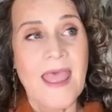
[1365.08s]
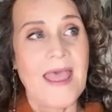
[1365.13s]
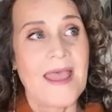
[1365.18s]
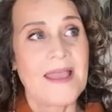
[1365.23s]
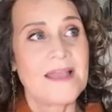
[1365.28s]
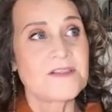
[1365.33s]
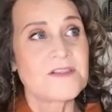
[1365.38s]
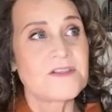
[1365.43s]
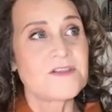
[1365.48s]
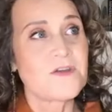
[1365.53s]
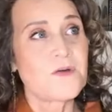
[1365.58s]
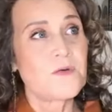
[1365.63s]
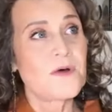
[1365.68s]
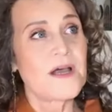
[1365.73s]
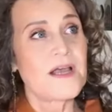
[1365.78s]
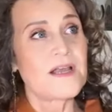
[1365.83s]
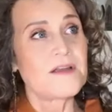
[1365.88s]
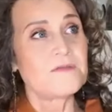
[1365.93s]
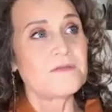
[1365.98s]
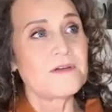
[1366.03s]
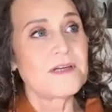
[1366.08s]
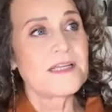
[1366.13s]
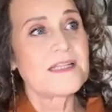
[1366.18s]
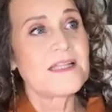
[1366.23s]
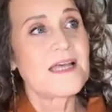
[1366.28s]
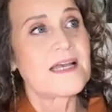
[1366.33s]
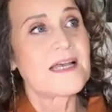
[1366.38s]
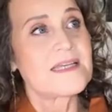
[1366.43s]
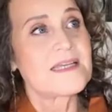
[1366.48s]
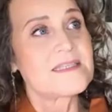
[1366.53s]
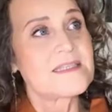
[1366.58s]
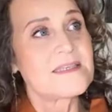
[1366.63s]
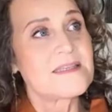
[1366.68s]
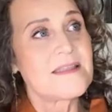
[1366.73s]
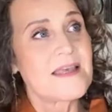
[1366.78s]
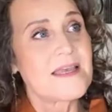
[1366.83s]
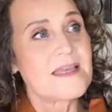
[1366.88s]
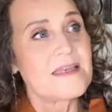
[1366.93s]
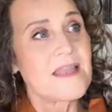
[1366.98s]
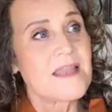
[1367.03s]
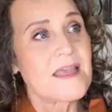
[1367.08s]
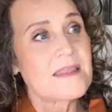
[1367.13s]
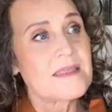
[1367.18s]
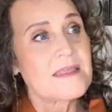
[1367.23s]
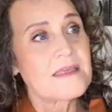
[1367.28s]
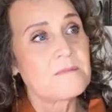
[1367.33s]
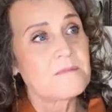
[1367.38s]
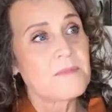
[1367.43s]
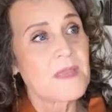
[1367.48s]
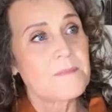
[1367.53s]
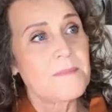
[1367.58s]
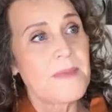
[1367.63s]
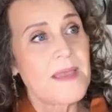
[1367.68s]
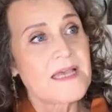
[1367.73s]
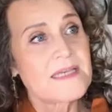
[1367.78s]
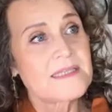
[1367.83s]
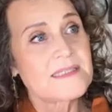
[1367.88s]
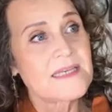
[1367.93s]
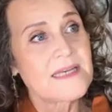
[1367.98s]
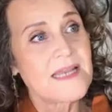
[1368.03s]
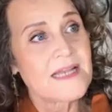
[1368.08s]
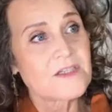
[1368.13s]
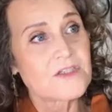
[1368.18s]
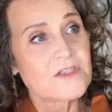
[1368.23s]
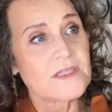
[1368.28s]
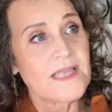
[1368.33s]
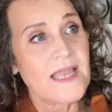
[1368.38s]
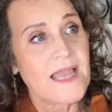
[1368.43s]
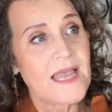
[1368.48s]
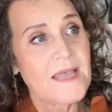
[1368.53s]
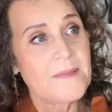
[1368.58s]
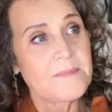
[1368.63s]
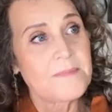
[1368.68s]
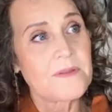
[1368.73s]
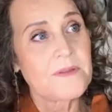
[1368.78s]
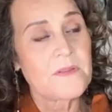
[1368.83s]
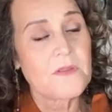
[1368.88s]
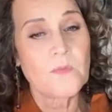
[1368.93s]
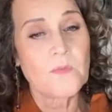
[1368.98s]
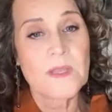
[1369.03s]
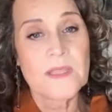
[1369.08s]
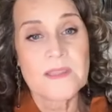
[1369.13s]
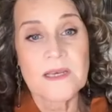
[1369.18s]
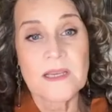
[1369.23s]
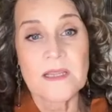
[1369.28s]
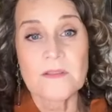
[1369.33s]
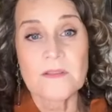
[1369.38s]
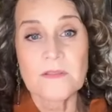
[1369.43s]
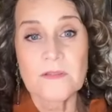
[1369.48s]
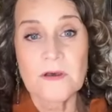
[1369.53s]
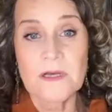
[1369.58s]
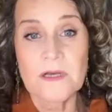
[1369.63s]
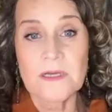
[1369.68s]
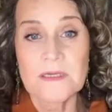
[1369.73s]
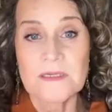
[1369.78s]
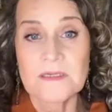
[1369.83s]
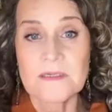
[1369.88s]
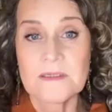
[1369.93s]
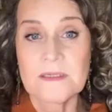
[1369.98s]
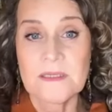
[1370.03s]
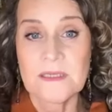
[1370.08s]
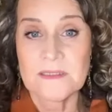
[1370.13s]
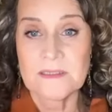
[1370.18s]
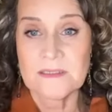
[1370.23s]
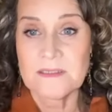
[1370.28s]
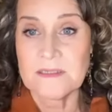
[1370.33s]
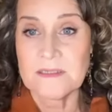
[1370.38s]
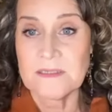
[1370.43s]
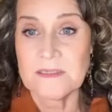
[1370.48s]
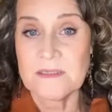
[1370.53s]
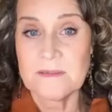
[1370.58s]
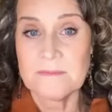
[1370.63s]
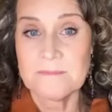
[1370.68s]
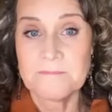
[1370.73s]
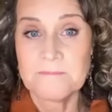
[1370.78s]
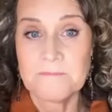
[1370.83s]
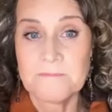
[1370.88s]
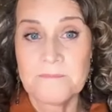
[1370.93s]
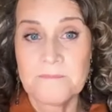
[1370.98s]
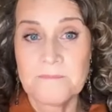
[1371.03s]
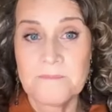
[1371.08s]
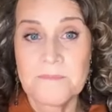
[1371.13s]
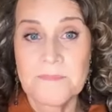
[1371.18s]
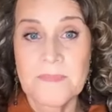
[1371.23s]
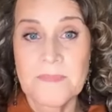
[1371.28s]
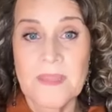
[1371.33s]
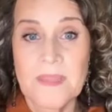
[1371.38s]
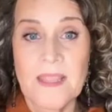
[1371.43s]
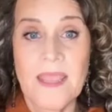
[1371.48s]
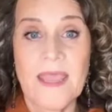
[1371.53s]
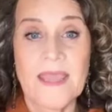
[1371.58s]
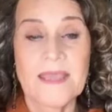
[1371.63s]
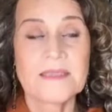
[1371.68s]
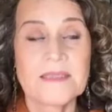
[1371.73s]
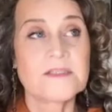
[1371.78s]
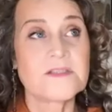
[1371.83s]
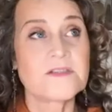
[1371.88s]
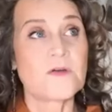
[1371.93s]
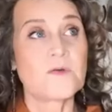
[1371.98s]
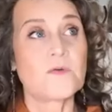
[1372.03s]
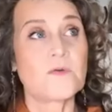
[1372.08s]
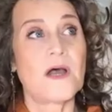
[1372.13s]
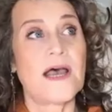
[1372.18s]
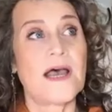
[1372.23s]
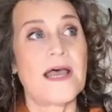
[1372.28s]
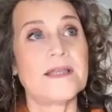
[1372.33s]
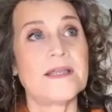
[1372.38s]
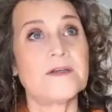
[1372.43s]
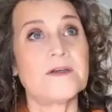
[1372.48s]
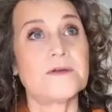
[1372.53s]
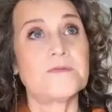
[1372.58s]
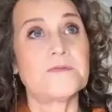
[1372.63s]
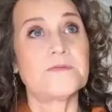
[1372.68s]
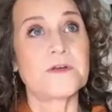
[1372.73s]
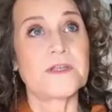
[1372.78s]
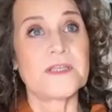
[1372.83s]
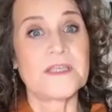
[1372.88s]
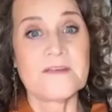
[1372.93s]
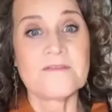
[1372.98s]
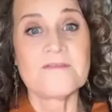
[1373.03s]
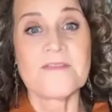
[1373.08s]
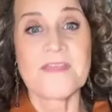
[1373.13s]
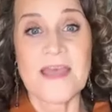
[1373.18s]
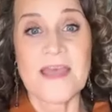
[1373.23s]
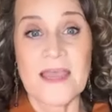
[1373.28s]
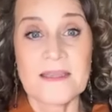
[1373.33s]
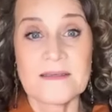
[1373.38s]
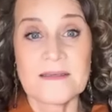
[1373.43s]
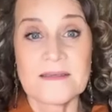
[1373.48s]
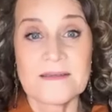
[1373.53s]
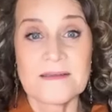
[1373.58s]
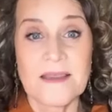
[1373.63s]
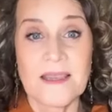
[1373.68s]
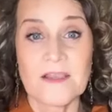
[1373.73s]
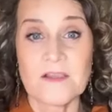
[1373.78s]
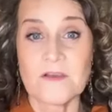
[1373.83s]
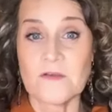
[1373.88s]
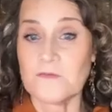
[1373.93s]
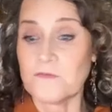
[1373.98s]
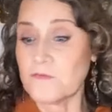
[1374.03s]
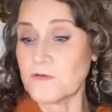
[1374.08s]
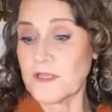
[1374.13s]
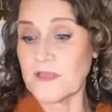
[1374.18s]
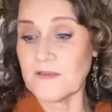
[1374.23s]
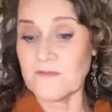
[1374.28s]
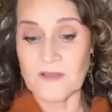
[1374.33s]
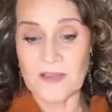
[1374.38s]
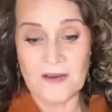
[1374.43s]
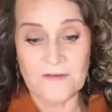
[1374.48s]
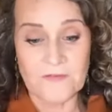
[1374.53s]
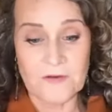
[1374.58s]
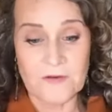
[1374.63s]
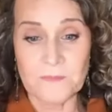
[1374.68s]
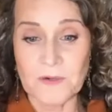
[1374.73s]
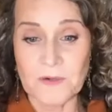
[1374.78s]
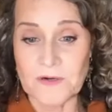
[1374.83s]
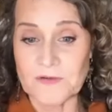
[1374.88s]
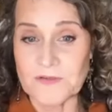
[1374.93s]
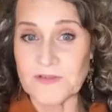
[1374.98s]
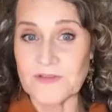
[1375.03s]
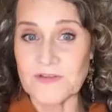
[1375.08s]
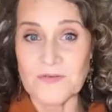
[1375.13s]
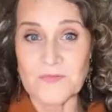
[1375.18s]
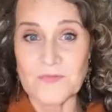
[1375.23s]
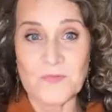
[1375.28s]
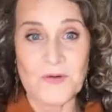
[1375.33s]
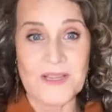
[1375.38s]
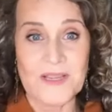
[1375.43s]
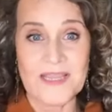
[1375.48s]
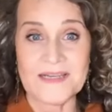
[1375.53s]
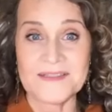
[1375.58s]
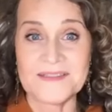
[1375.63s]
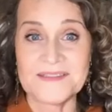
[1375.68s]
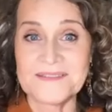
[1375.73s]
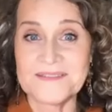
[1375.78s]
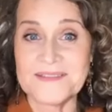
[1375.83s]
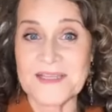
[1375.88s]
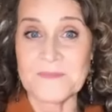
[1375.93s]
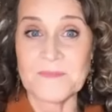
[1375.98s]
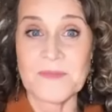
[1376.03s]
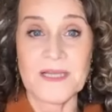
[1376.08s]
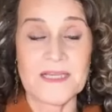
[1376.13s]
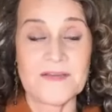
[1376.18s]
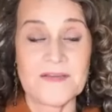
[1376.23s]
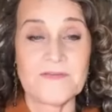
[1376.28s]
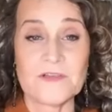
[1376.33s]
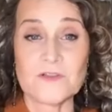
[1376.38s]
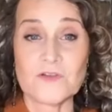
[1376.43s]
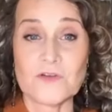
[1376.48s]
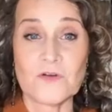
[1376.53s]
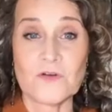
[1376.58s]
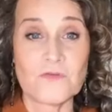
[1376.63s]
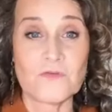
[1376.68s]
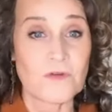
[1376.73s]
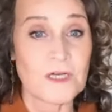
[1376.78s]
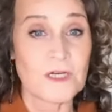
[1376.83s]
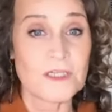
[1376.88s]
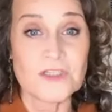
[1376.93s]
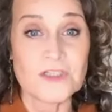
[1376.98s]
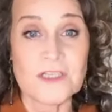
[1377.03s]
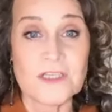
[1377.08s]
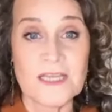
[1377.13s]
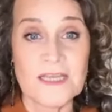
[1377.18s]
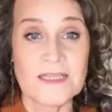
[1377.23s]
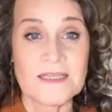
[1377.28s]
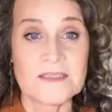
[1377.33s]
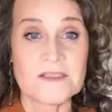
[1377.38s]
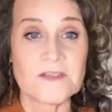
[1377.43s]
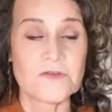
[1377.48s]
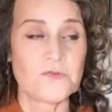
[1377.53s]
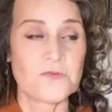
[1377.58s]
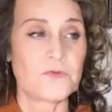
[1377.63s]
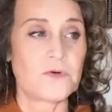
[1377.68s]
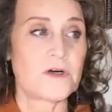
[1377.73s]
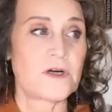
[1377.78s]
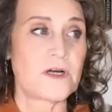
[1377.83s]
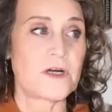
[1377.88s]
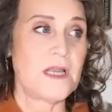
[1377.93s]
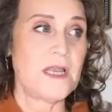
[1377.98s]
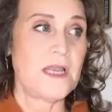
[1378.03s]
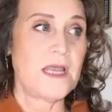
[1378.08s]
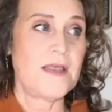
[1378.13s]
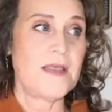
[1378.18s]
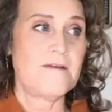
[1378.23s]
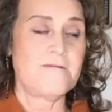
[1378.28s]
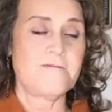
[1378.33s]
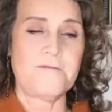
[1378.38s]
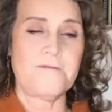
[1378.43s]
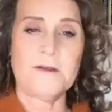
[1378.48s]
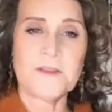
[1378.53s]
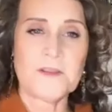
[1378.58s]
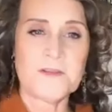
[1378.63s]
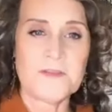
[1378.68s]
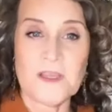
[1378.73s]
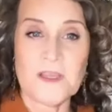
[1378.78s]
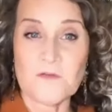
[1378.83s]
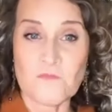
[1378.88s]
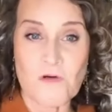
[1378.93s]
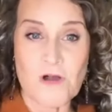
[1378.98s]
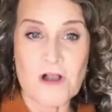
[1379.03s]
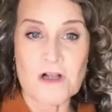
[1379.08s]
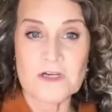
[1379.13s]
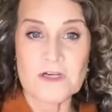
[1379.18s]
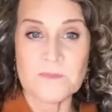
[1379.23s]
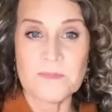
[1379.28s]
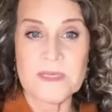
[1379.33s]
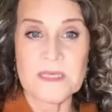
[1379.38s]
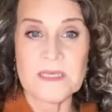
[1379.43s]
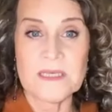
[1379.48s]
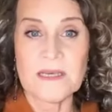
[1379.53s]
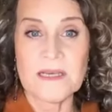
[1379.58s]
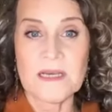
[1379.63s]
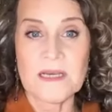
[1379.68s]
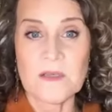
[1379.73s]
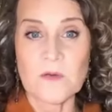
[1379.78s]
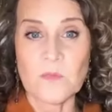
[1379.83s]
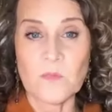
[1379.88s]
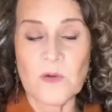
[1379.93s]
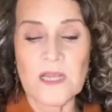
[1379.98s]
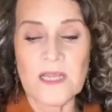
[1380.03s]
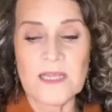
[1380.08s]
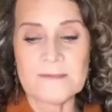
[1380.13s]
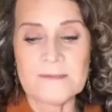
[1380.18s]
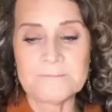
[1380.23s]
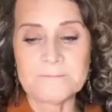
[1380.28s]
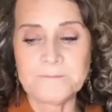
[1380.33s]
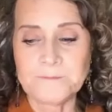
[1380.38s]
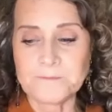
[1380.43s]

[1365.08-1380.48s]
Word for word: And so I realized that nothing in my past had actually happened the way that I thought it did. And so I could forgive that. I could forgive every person who I held some kind of a grudge against or felt that they wronged me in any way.